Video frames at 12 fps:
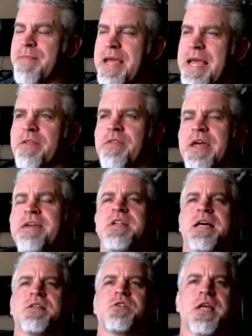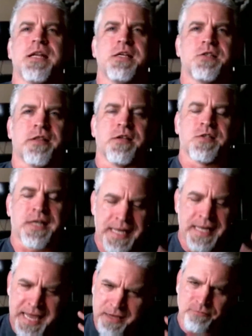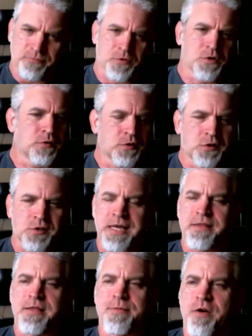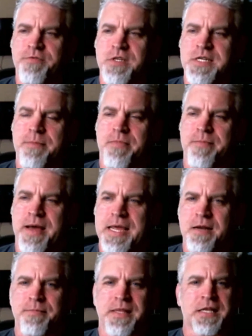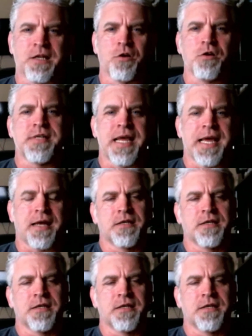Um, and they've done studies on this, and I can't cite them off the top of my head, but they looked